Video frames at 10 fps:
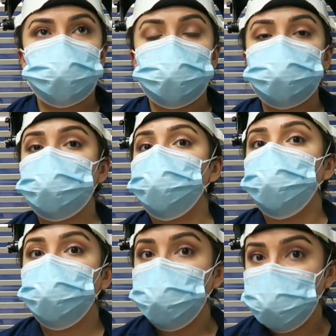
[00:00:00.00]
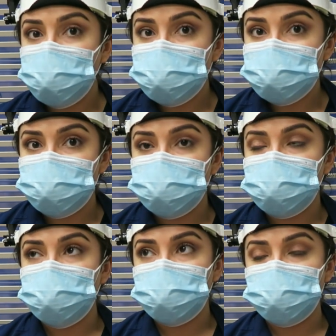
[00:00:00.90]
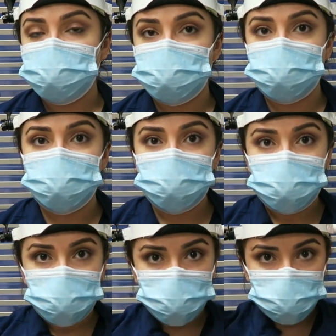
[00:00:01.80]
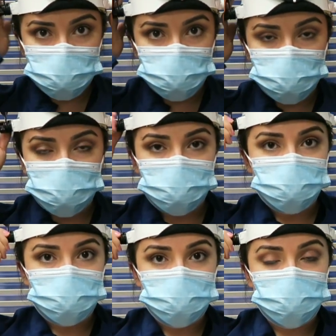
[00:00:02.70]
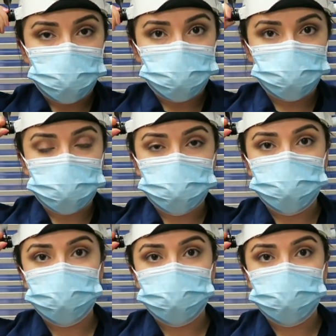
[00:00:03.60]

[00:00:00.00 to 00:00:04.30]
since I don't want to waste anything. But here are our face